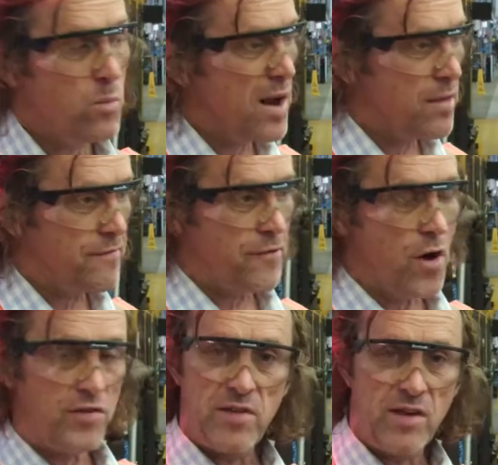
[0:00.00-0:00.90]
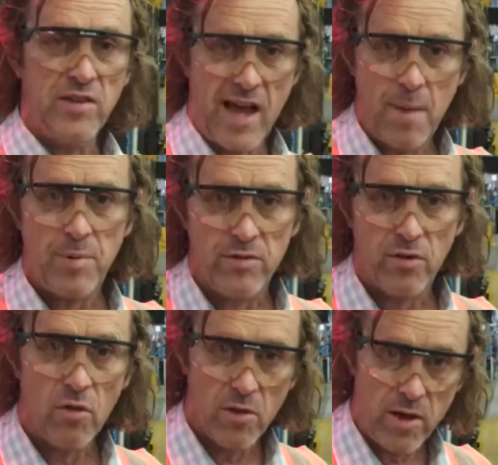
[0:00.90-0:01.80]
One of the first things that happens
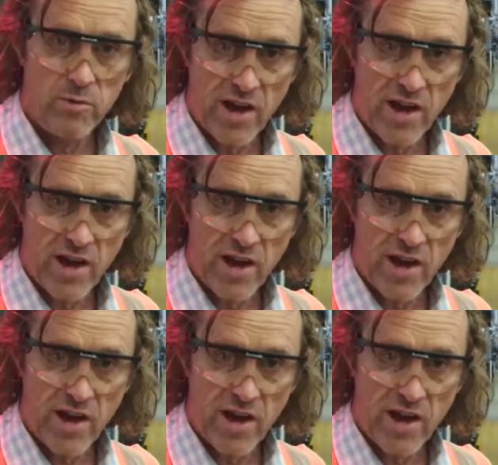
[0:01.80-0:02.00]
on the